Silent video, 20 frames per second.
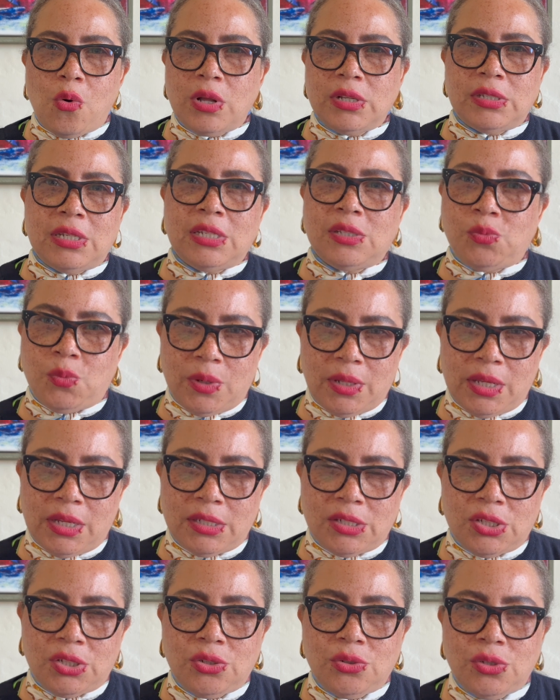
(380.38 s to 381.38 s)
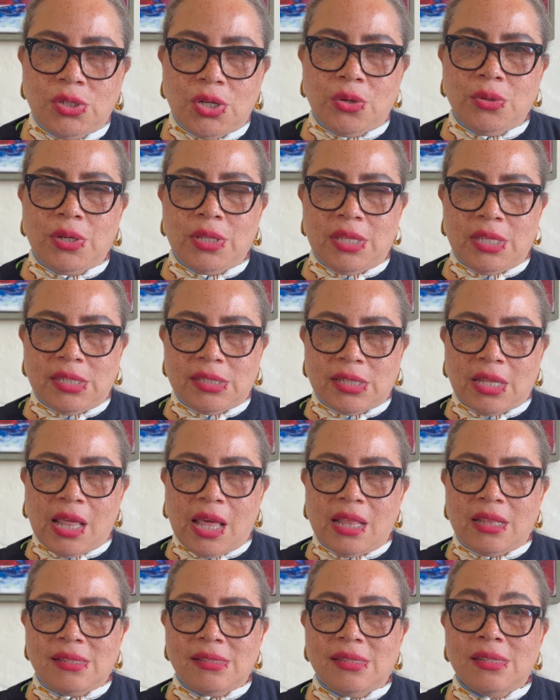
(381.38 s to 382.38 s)
is willing to go to these
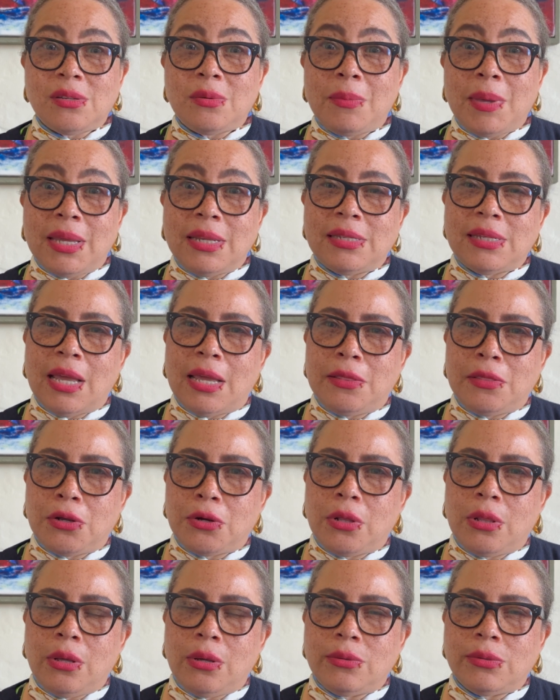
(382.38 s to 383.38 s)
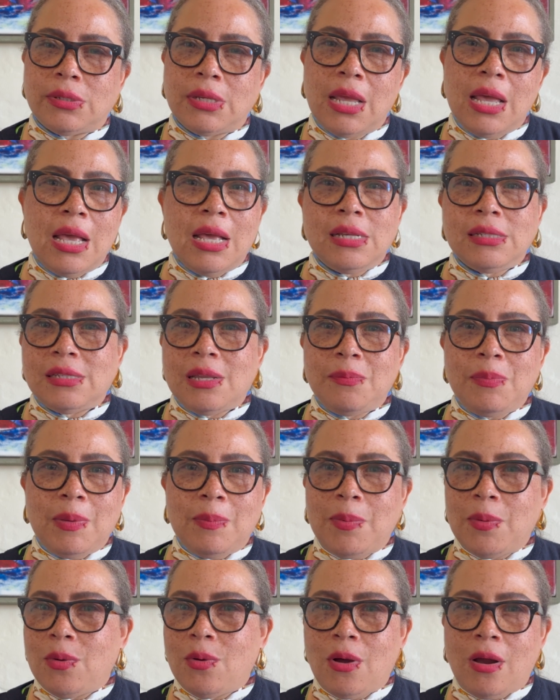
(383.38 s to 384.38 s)
lengths to maintain their clothes. Some
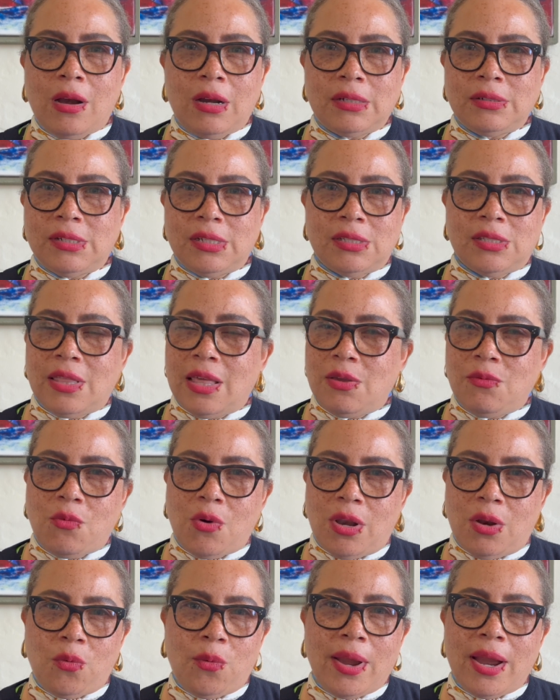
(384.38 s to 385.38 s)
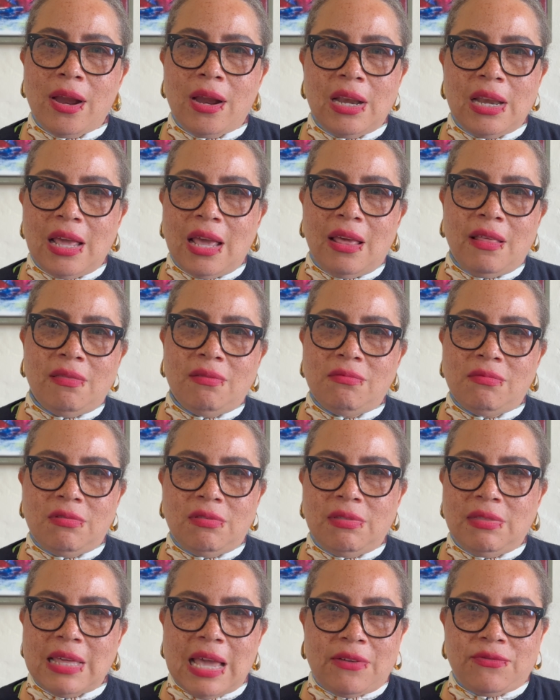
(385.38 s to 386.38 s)
people are just, they want to wear it, and
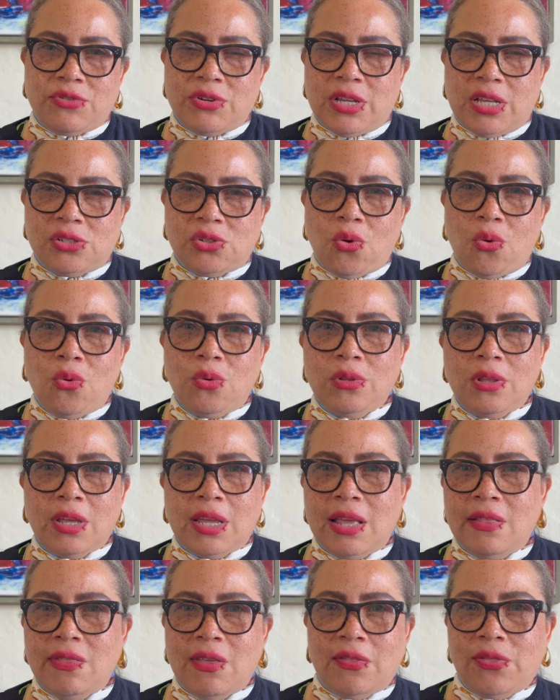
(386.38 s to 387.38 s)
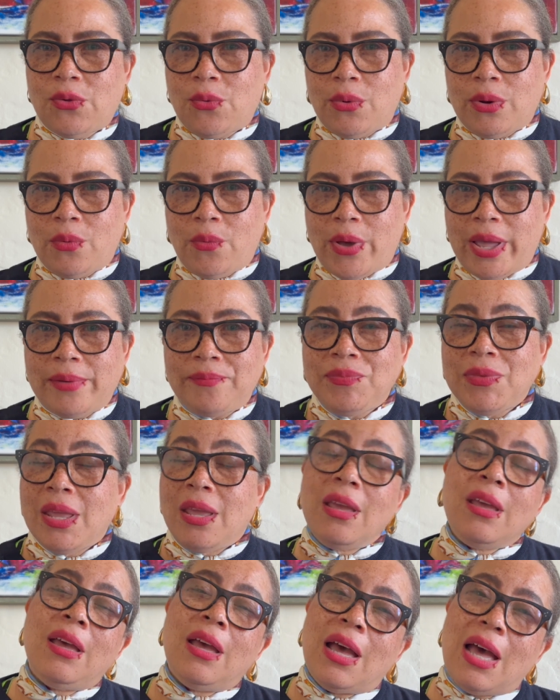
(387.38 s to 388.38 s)
after it gets old looking, they throw it away.
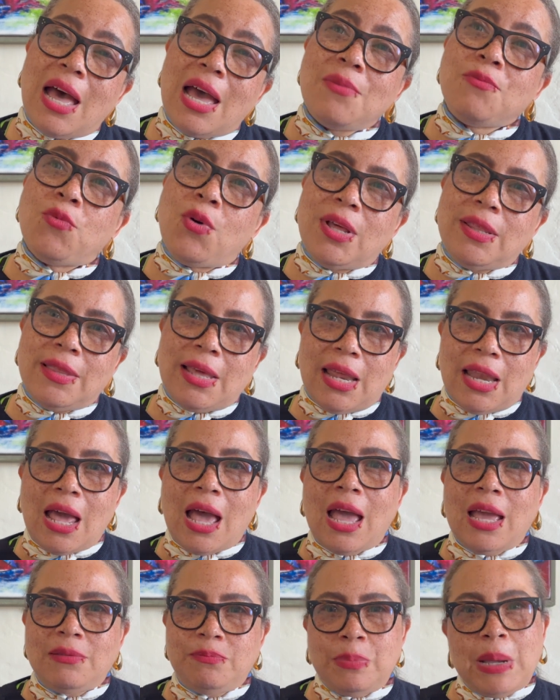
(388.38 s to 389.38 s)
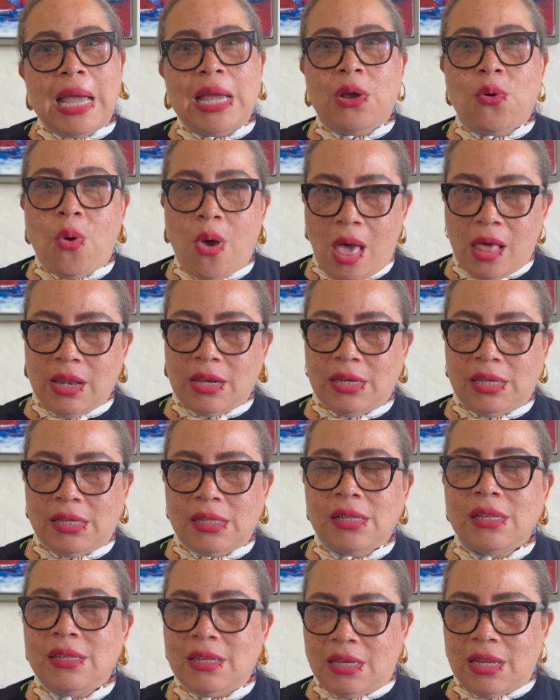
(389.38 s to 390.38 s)
I'm one that I buy quality,
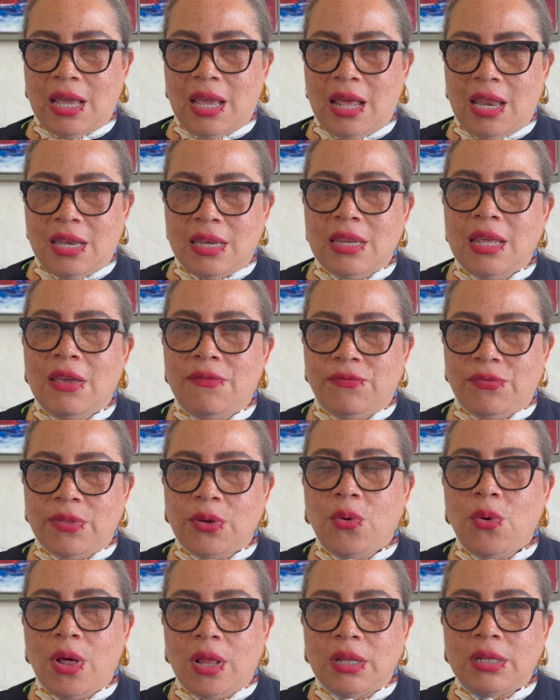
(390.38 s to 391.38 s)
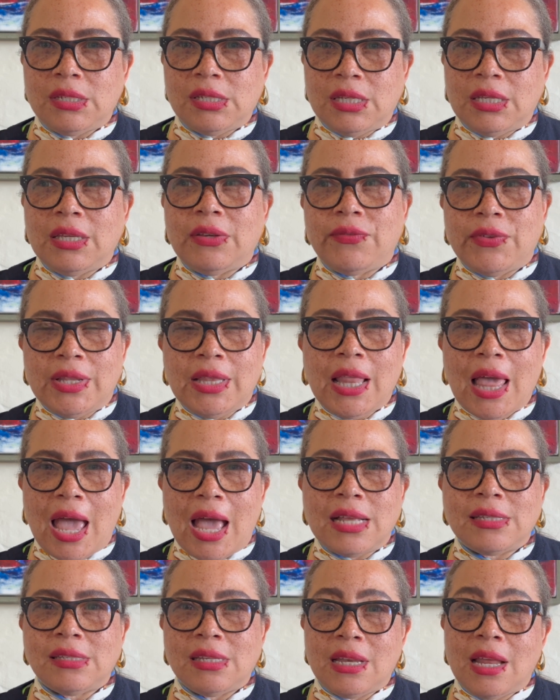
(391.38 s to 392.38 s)
and if the quality, if it
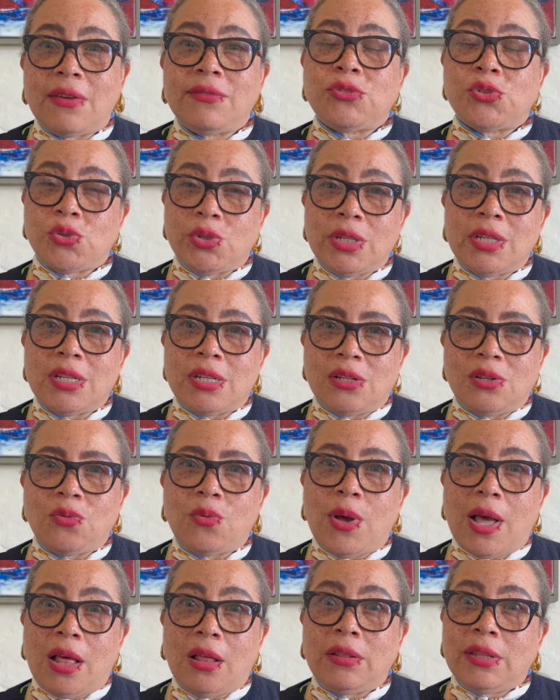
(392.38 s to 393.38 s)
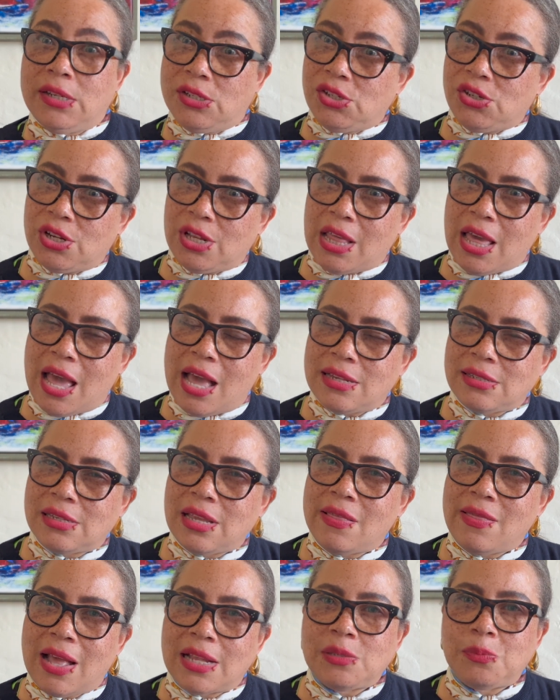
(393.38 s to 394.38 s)
lasts and I've treated it well, it should last.
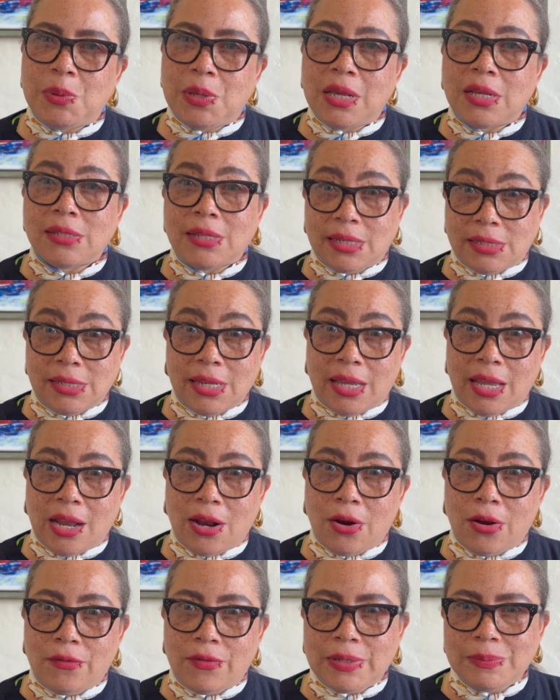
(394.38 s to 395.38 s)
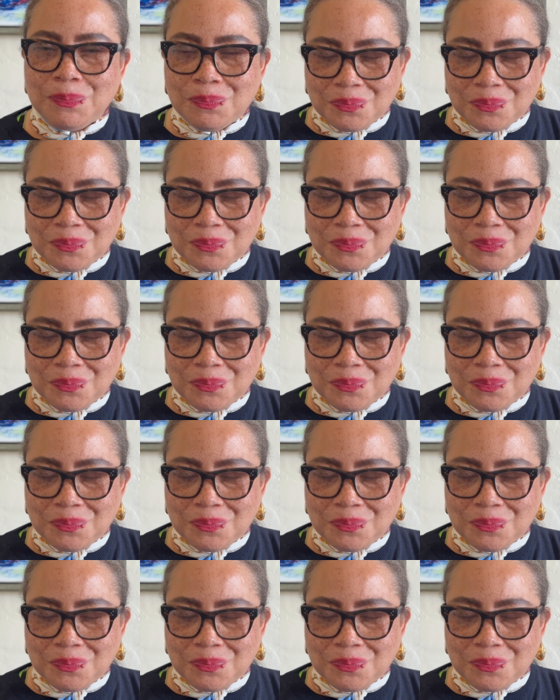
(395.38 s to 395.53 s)
And that's because I take care of it.